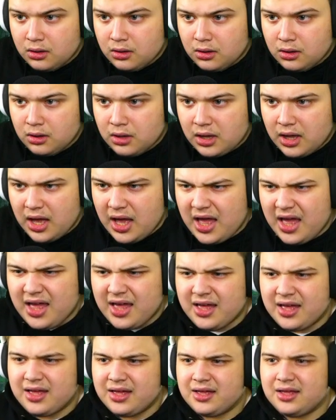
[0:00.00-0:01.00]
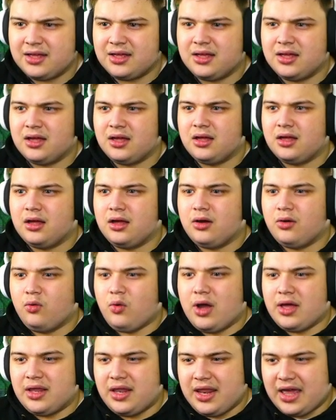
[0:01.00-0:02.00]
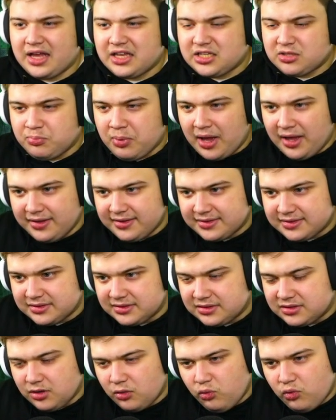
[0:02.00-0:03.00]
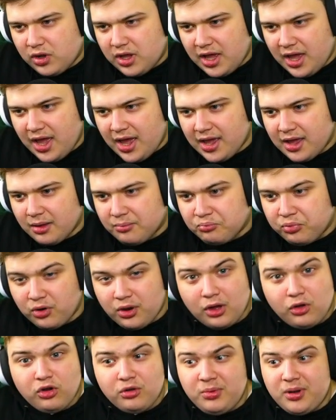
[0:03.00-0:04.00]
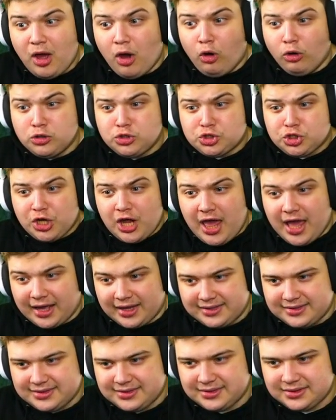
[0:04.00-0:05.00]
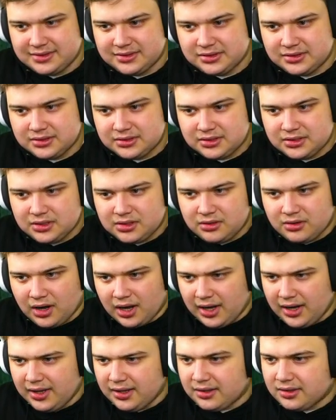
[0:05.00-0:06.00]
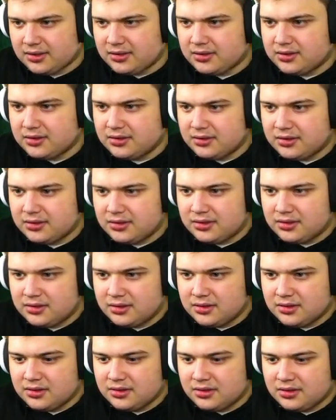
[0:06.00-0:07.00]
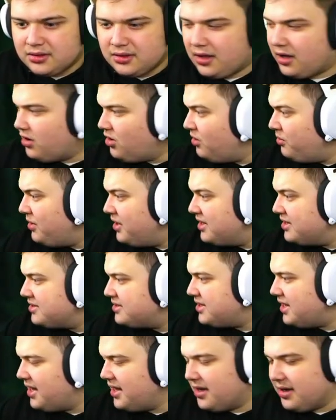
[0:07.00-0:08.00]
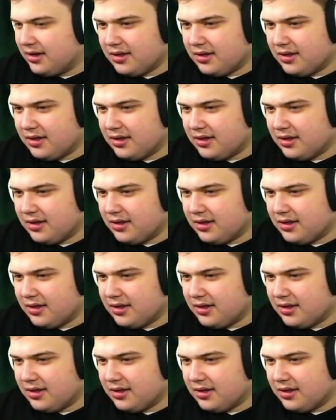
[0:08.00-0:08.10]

Huh? Wait, and then it expands. Okay. Bro, that could have been 100x. Right? That could have been insane.